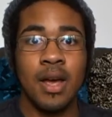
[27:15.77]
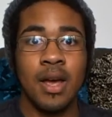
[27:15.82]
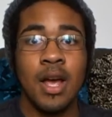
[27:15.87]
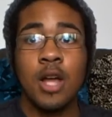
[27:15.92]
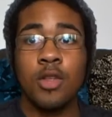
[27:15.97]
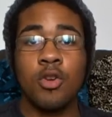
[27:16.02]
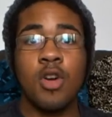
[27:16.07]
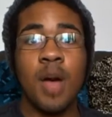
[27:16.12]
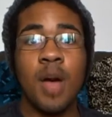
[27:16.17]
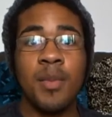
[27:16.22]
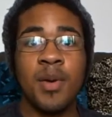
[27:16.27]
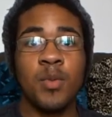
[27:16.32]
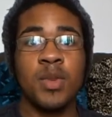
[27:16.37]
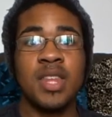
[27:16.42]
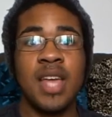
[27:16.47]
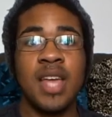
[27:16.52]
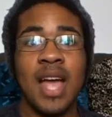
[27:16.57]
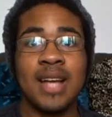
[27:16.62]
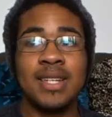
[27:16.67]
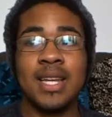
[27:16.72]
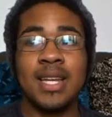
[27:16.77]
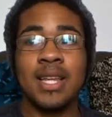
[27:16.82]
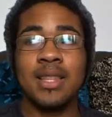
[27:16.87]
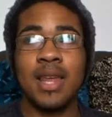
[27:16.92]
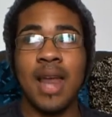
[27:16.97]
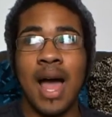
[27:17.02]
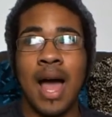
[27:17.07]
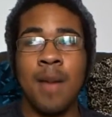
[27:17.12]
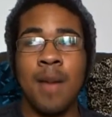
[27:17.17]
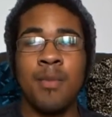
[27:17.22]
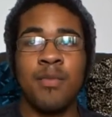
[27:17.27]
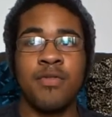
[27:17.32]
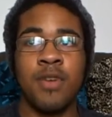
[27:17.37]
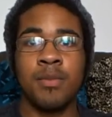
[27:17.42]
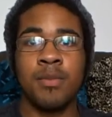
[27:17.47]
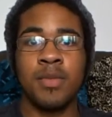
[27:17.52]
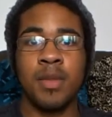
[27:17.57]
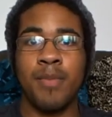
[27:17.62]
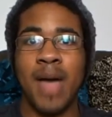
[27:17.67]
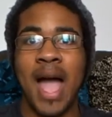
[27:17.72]
They're coming with the idea that I'm
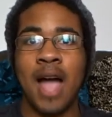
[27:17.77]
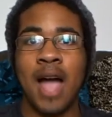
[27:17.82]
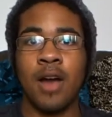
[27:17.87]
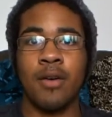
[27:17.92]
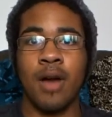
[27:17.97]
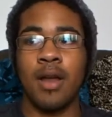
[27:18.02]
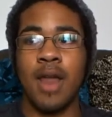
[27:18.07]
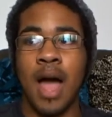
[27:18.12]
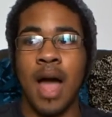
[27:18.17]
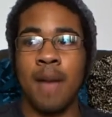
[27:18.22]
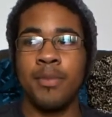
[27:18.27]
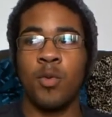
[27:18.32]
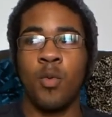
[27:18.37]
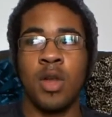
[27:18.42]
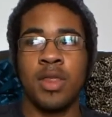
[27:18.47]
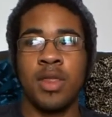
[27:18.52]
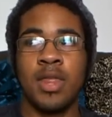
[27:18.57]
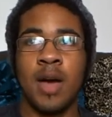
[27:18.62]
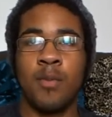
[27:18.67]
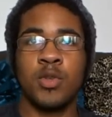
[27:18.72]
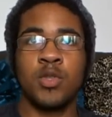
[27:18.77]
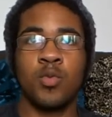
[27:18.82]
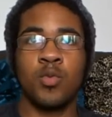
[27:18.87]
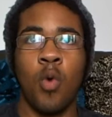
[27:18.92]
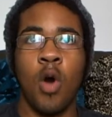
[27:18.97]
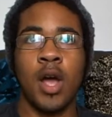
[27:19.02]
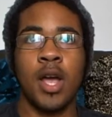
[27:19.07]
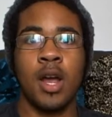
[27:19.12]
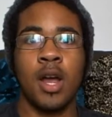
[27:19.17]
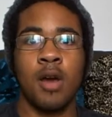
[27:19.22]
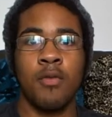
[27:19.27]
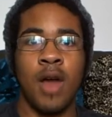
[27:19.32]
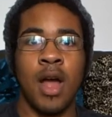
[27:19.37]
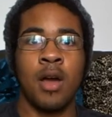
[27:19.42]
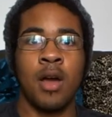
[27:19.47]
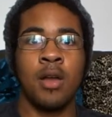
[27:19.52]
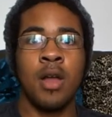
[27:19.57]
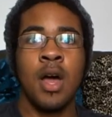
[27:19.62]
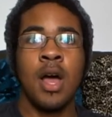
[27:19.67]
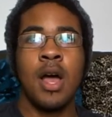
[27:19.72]
from the background. I'm the one that was walking
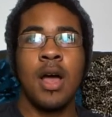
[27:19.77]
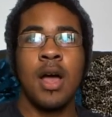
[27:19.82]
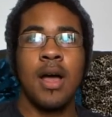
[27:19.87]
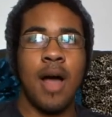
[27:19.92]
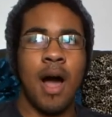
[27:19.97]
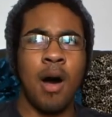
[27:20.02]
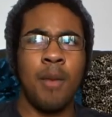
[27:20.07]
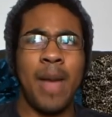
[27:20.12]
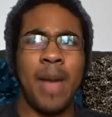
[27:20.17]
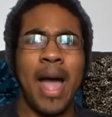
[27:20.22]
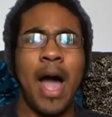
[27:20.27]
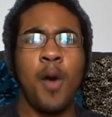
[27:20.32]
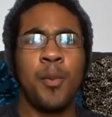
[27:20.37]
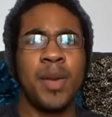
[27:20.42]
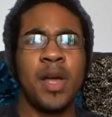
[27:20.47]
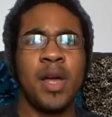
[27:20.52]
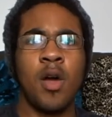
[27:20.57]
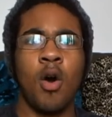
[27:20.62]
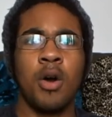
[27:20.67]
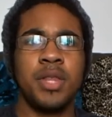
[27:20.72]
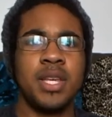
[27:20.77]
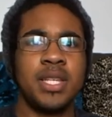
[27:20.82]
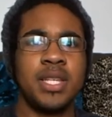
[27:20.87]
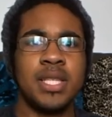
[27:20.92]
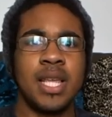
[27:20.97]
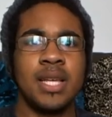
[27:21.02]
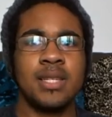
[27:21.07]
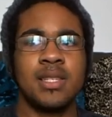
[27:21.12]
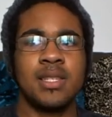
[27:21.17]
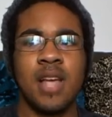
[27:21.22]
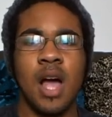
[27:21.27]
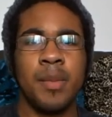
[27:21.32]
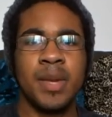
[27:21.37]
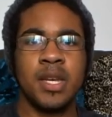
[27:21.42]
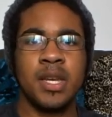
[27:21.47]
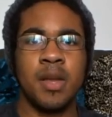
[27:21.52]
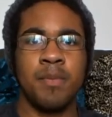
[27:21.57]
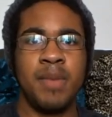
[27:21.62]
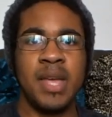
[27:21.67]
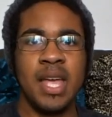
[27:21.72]
around helping all these things come
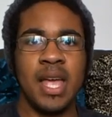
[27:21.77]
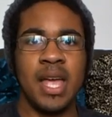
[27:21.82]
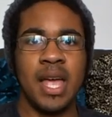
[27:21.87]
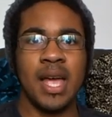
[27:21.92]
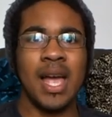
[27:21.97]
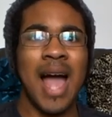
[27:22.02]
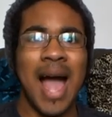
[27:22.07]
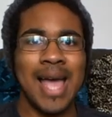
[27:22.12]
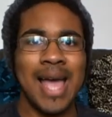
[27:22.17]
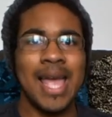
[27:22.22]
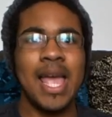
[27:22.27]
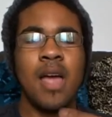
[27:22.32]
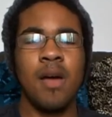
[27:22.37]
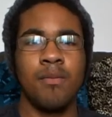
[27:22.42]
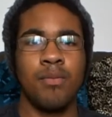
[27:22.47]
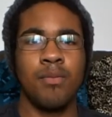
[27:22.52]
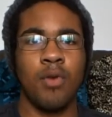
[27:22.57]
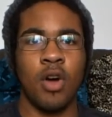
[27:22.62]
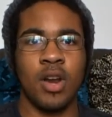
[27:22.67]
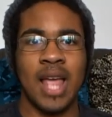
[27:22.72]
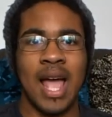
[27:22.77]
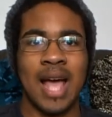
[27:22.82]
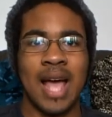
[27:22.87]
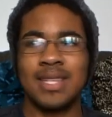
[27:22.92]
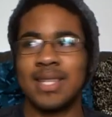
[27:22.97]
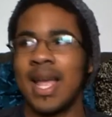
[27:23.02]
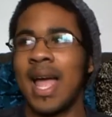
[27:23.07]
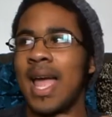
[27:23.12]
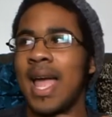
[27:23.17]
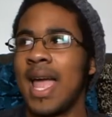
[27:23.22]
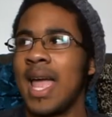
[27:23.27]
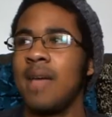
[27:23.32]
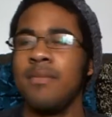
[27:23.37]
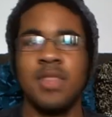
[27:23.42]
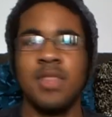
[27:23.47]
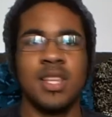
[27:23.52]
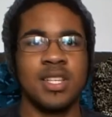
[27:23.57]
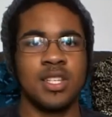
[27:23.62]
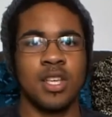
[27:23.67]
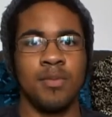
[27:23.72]
into being. I am broadcasting. I am
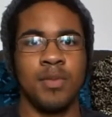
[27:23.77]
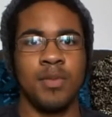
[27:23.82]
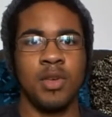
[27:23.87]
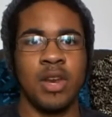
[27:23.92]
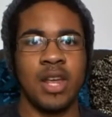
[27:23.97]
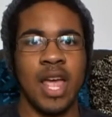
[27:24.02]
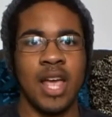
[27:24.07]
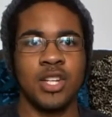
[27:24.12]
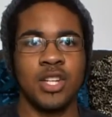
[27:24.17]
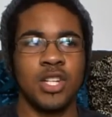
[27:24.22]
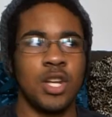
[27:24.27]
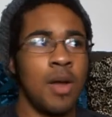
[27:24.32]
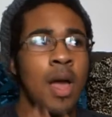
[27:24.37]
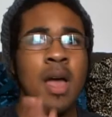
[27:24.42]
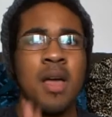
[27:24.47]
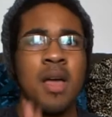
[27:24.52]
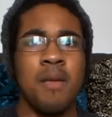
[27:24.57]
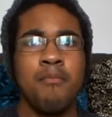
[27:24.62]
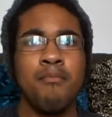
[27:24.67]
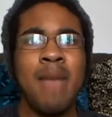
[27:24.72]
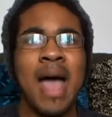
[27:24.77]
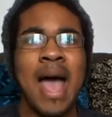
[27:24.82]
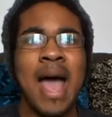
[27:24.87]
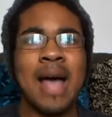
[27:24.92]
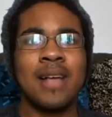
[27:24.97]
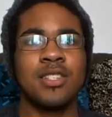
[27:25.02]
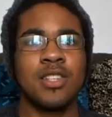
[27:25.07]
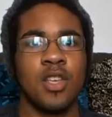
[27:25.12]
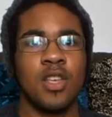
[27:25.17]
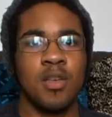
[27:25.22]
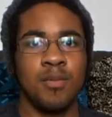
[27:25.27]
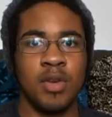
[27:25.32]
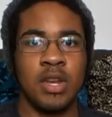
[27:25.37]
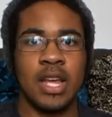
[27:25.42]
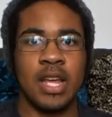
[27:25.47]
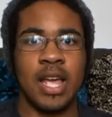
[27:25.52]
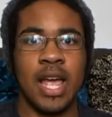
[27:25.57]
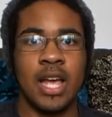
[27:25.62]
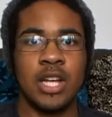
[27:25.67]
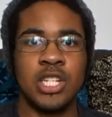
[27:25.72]
this communication, mass
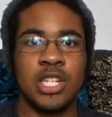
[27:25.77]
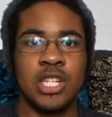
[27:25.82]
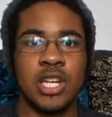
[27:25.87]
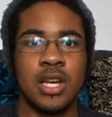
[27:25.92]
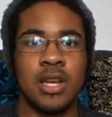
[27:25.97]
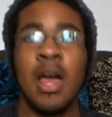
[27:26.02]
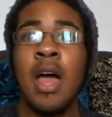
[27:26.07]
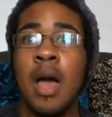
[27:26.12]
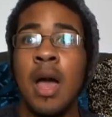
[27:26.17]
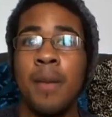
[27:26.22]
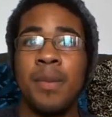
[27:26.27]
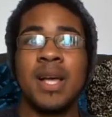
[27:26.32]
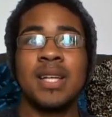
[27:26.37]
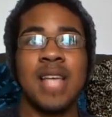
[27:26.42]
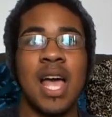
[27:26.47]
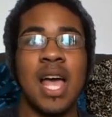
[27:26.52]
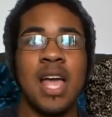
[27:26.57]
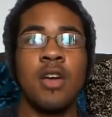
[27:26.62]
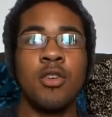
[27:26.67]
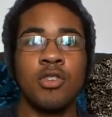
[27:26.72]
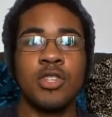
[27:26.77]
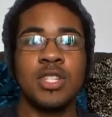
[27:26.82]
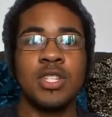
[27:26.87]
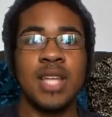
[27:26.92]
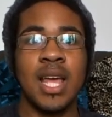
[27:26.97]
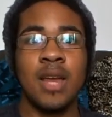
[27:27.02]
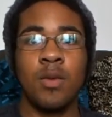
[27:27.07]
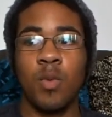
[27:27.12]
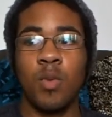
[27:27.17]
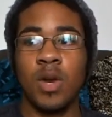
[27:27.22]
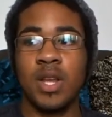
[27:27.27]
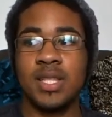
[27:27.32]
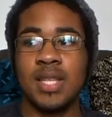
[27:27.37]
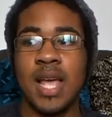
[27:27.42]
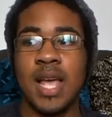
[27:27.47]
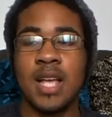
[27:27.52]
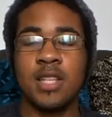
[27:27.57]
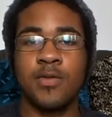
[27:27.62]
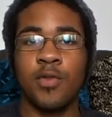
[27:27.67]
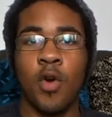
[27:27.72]
communication, because I understand what it
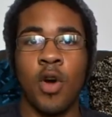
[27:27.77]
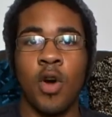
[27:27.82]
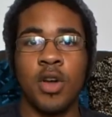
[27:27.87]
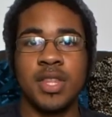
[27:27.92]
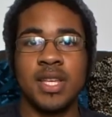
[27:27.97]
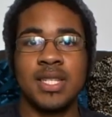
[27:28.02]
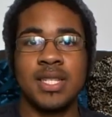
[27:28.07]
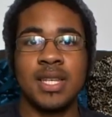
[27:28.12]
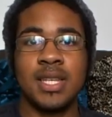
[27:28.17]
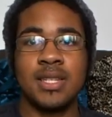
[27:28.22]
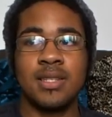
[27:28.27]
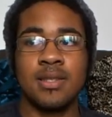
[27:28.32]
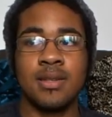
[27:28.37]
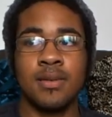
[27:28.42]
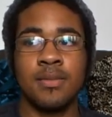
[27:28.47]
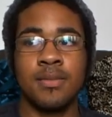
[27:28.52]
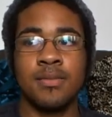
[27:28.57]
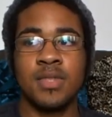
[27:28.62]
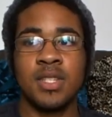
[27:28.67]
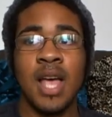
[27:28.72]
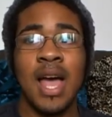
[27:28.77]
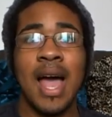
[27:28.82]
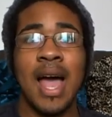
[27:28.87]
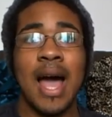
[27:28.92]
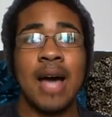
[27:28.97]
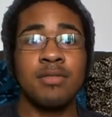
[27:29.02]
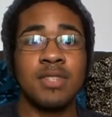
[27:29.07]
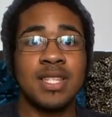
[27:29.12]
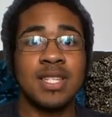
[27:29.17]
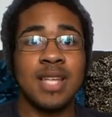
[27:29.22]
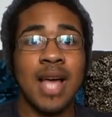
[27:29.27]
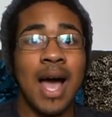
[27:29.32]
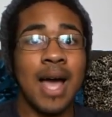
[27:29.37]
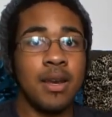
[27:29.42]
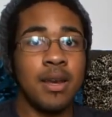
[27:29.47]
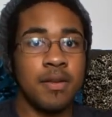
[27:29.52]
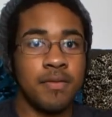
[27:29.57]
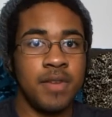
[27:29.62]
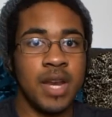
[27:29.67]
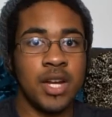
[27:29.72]
takes for all these systems outside
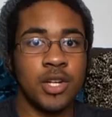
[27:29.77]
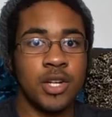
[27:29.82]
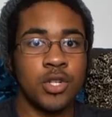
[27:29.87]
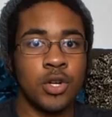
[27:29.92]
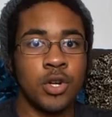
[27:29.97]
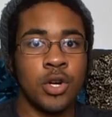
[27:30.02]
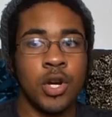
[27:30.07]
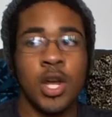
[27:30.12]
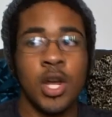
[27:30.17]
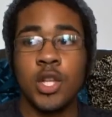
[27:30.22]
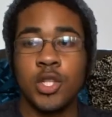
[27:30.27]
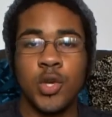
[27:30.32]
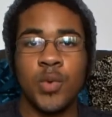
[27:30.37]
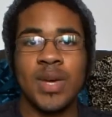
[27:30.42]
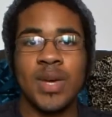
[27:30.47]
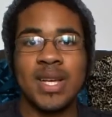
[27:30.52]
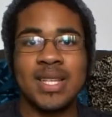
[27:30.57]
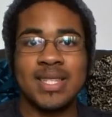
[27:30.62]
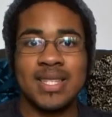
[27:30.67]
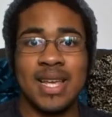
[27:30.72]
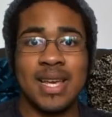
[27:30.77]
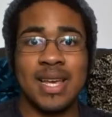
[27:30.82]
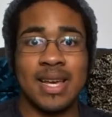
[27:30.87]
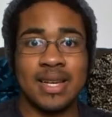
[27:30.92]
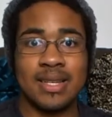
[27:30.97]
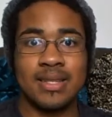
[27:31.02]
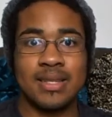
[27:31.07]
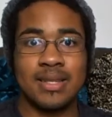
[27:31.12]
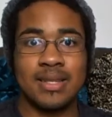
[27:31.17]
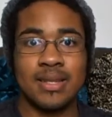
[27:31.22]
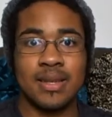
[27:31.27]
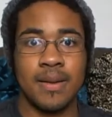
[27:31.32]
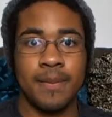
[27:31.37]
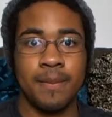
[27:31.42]
of nature to exist.